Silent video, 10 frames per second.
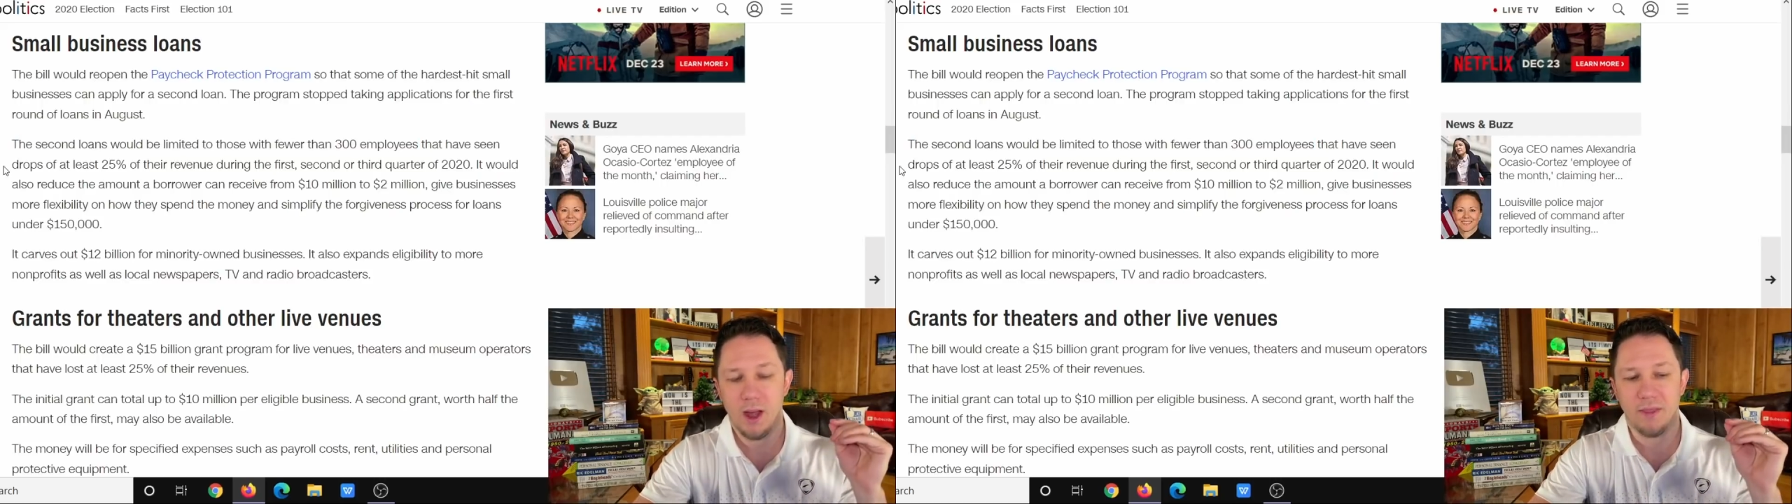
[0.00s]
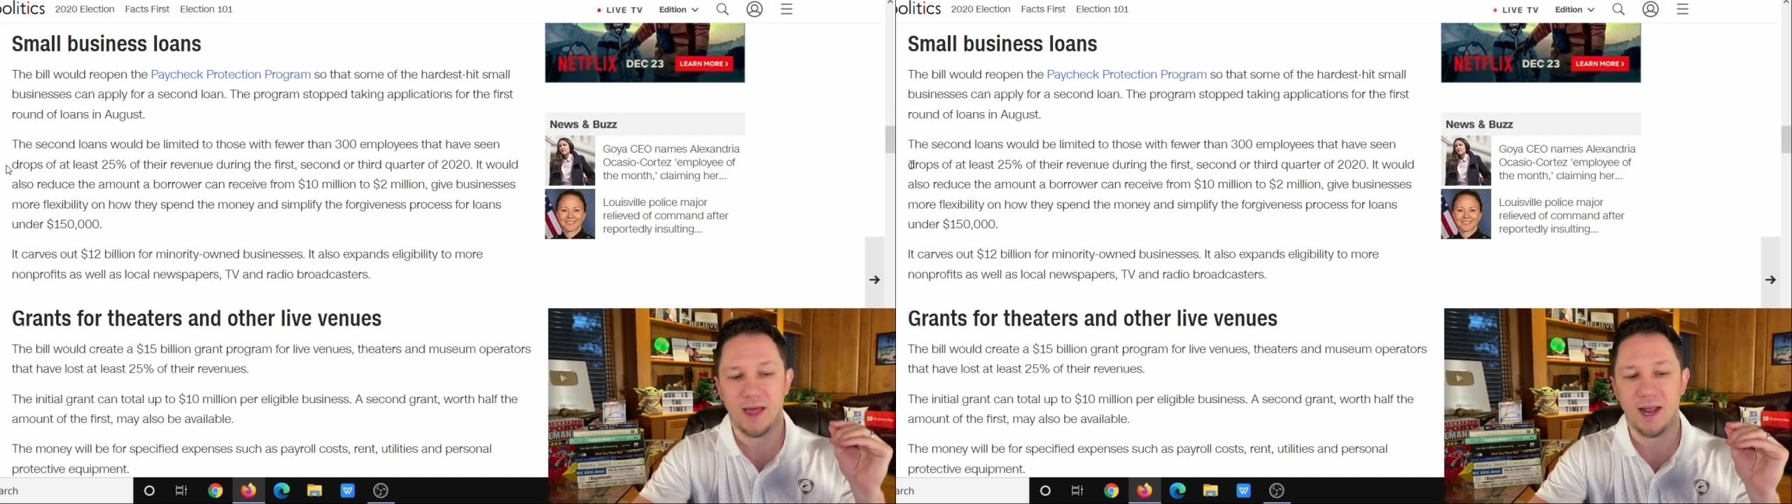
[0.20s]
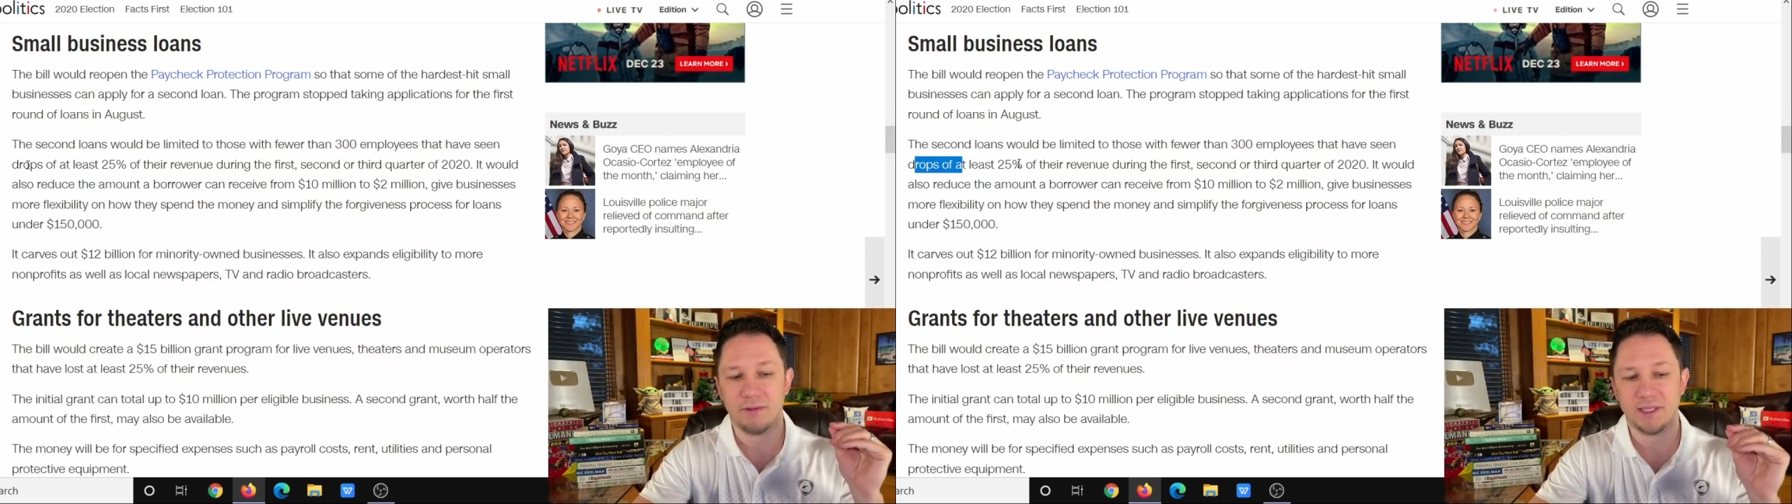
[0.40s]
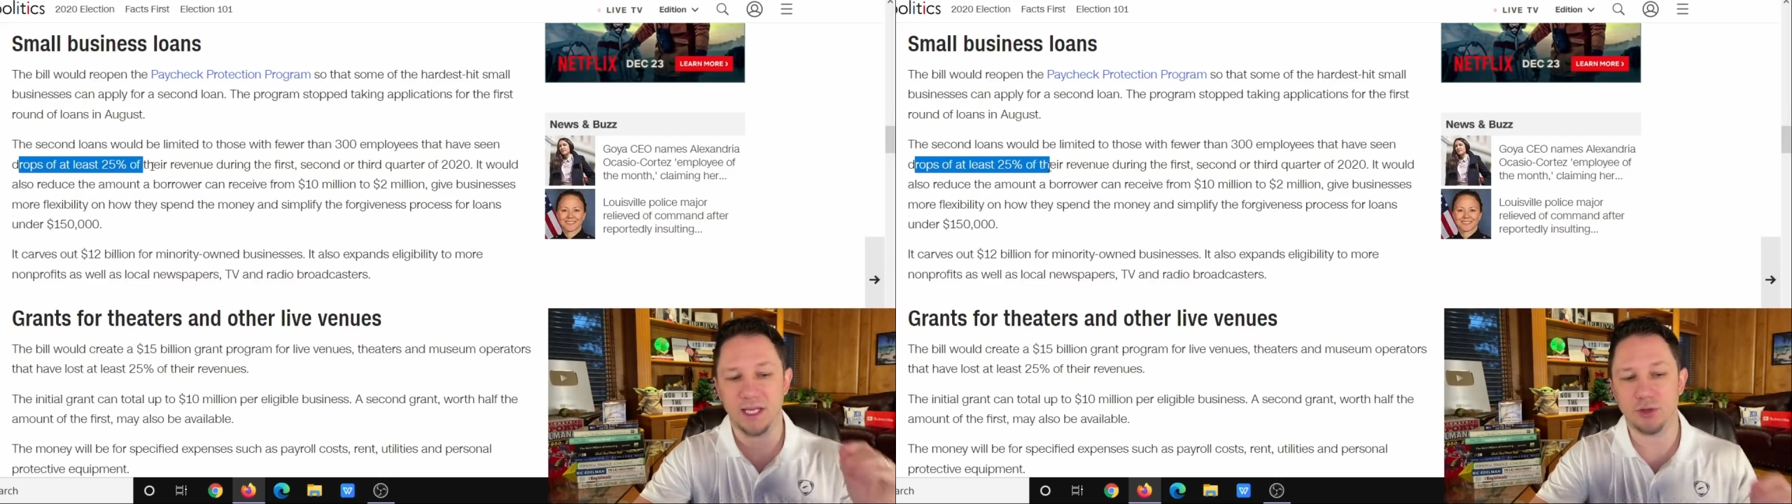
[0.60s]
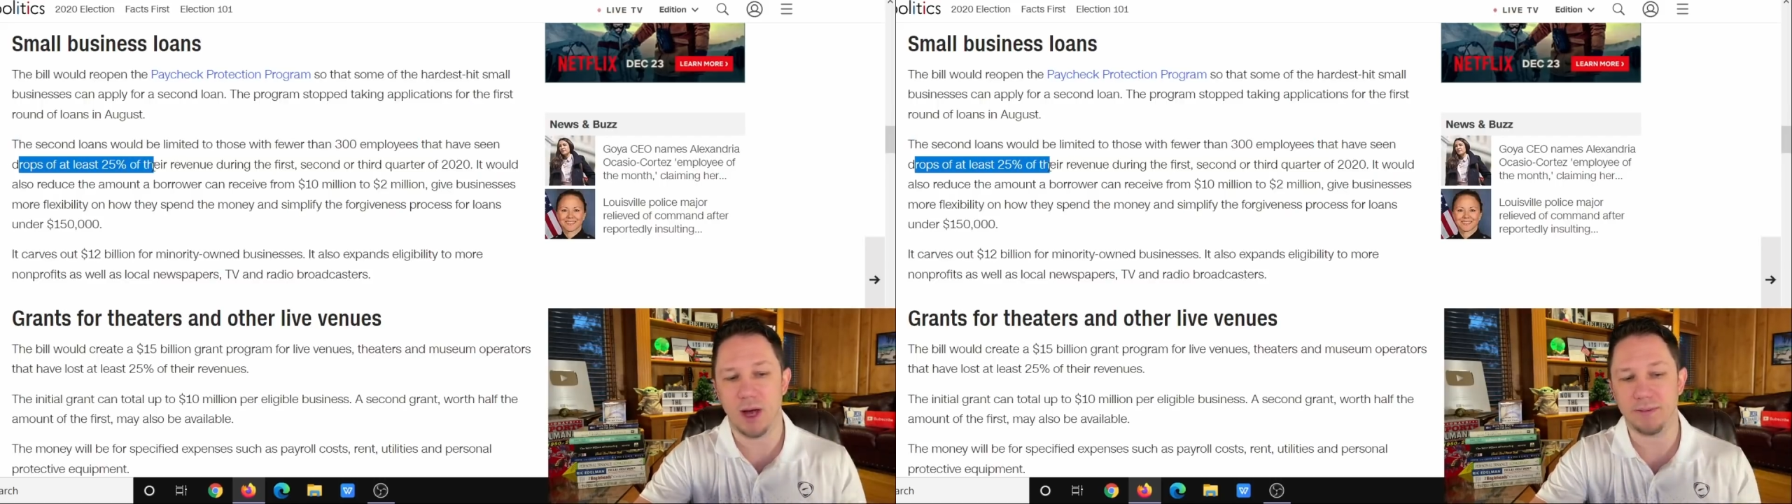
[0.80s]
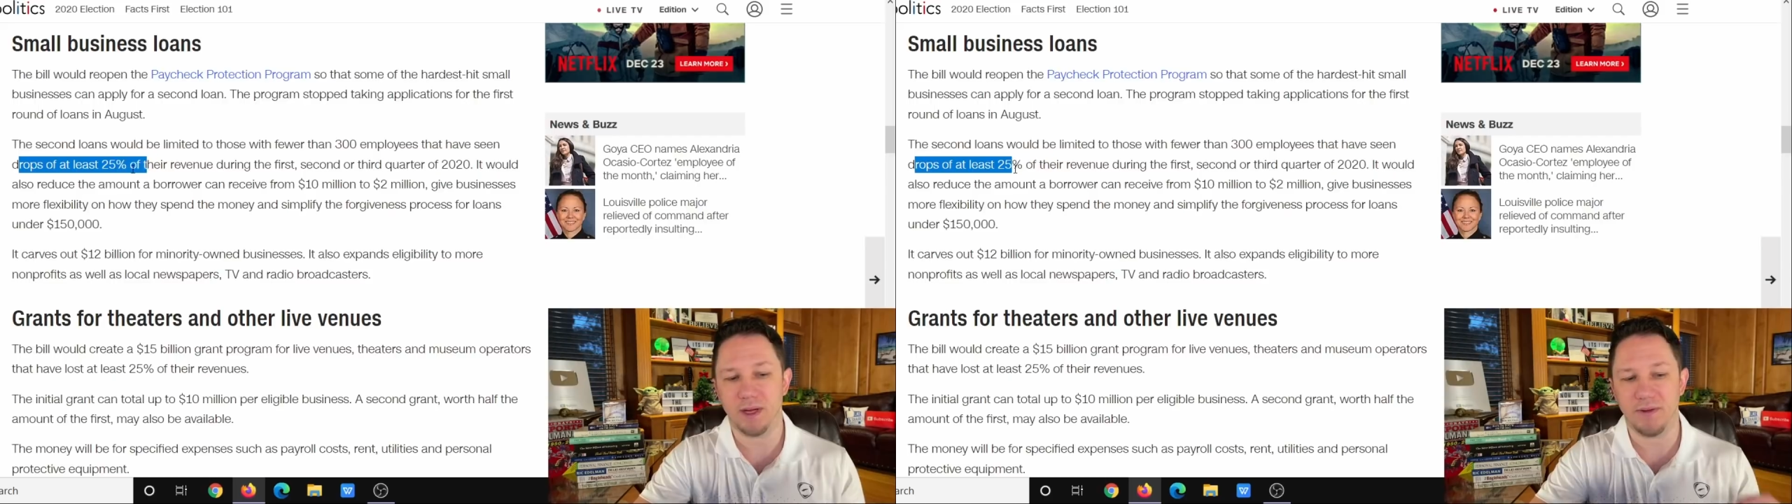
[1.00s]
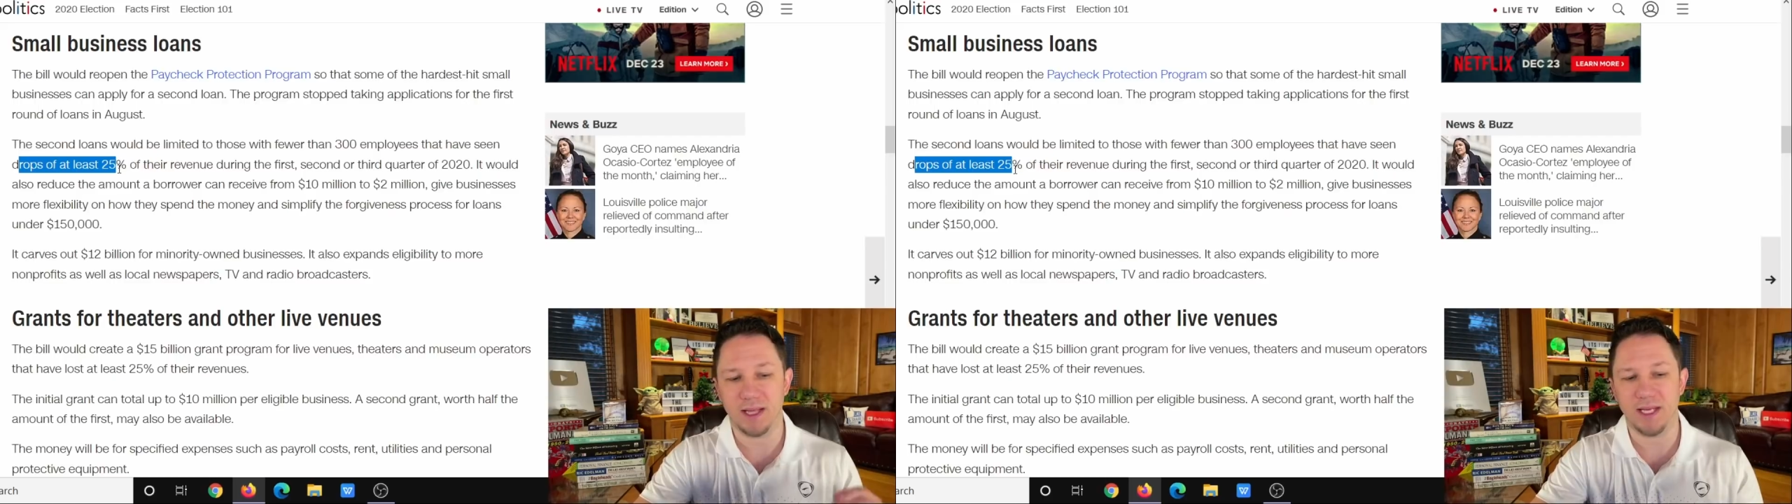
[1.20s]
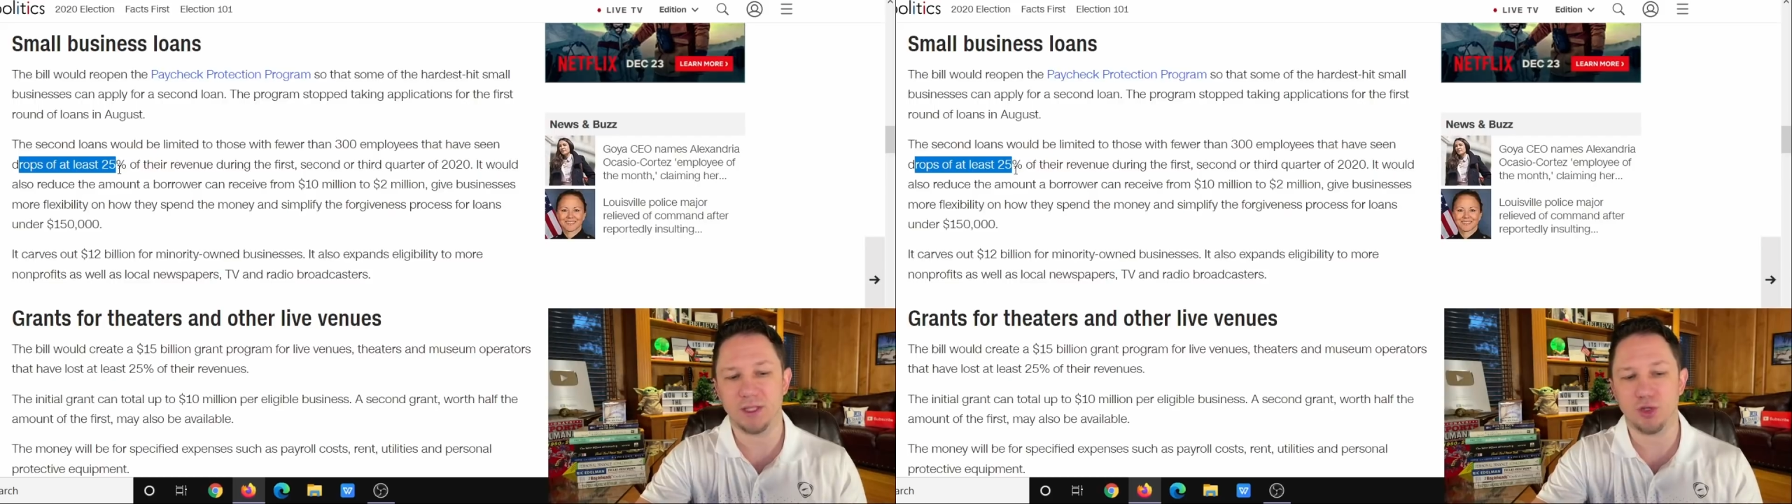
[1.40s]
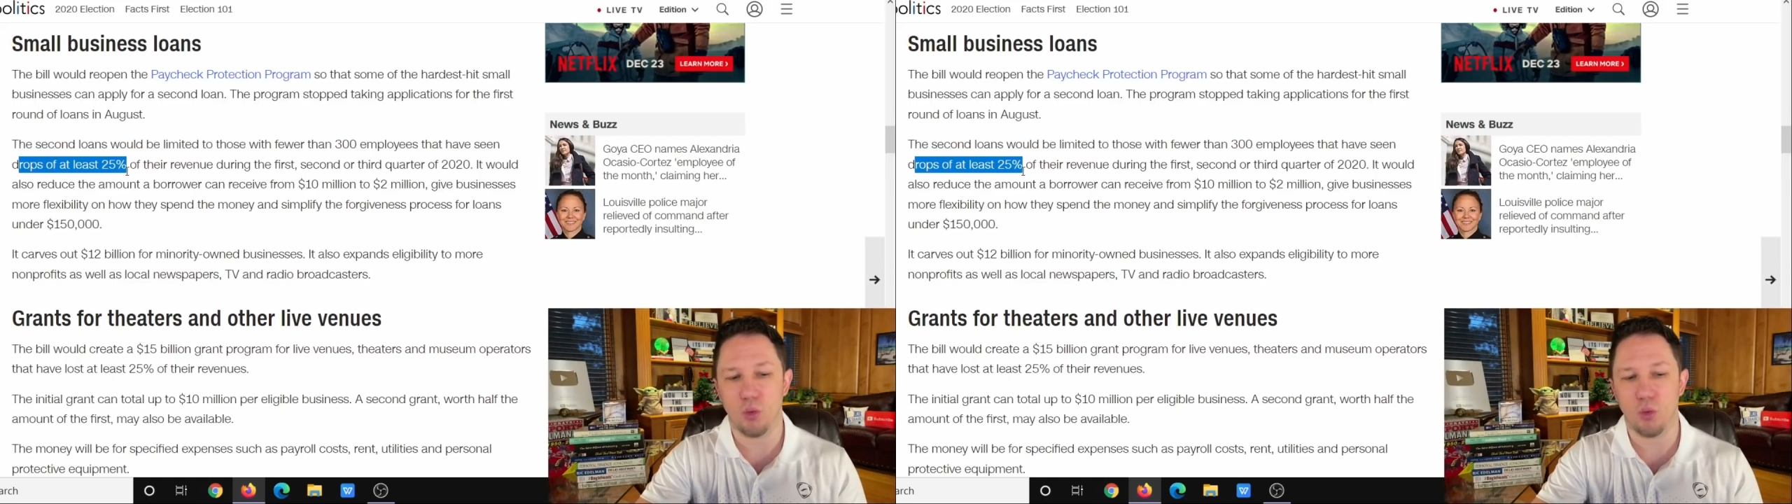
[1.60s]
that have seen drops of at least